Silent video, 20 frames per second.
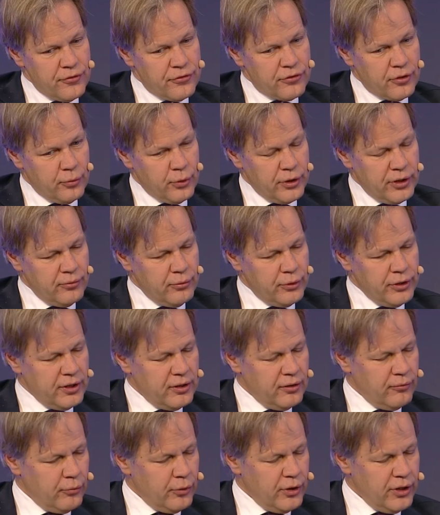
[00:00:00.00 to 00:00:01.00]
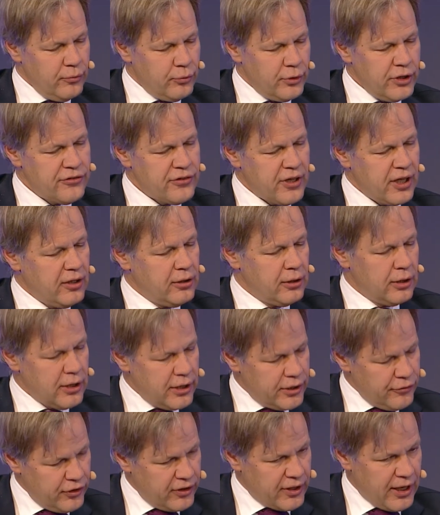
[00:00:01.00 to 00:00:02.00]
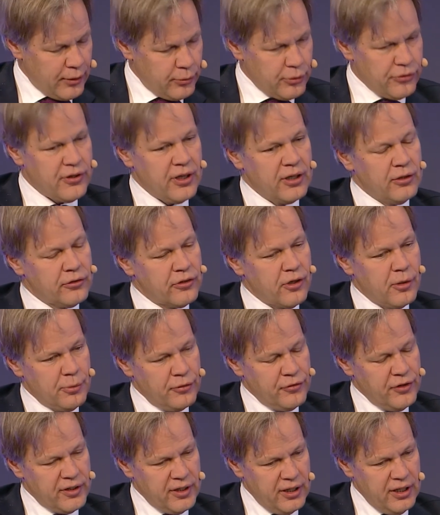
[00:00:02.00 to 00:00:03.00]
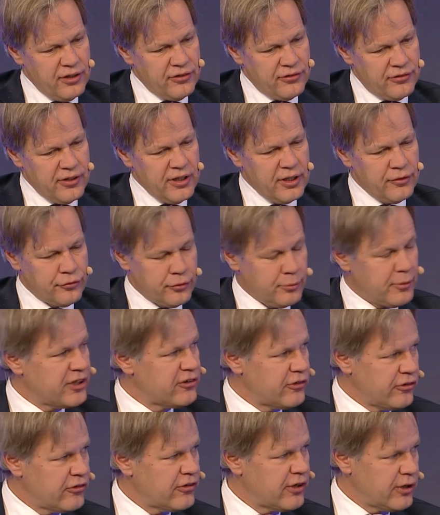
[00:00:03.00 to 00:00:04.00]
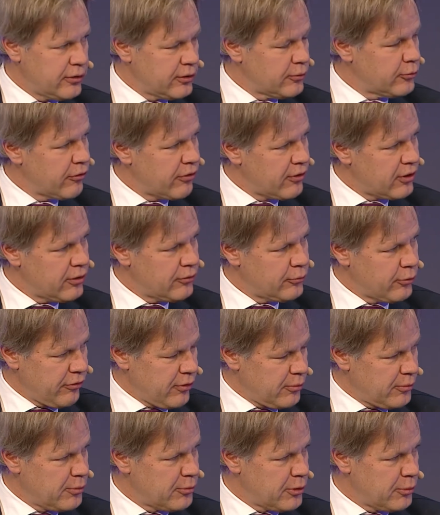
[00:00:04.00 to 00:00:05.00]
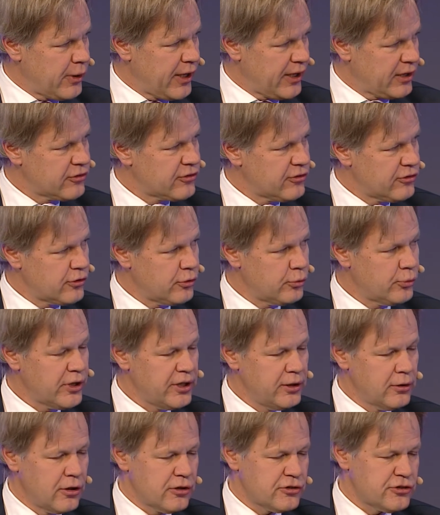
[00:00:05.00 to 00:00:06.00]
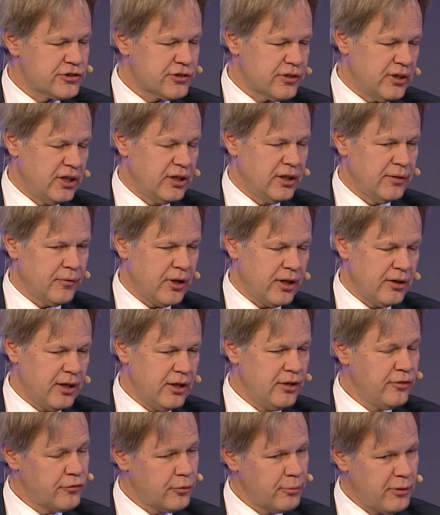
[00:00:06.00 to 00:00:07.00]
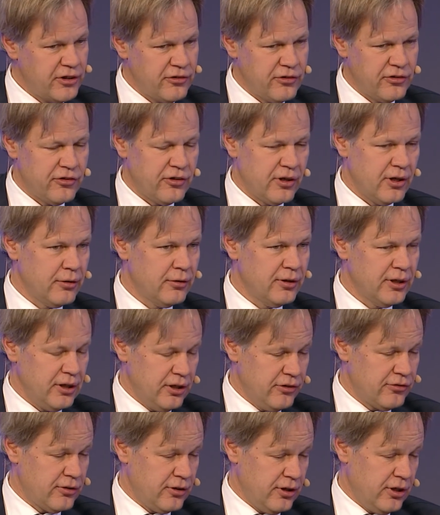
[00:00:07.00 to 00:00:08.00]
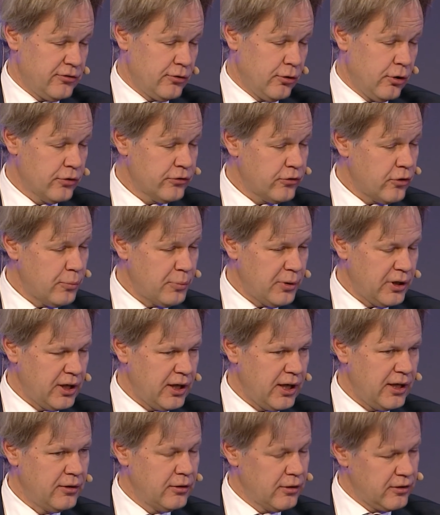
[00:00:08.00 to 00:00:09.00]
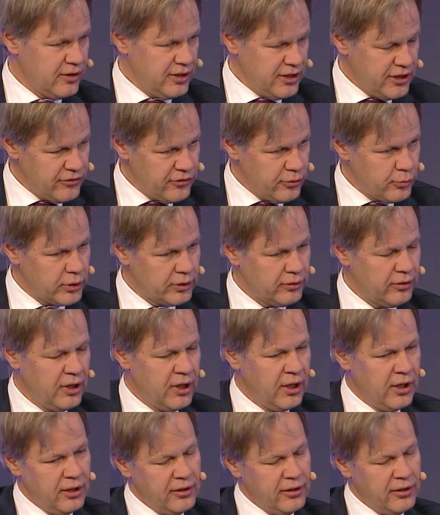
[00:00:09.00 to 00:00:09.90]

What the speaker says: So we stay, a lot of it, how we stay on top of it is the information sharing with our member banks. So we launched, and information sharing is a hot topic and not an easy one.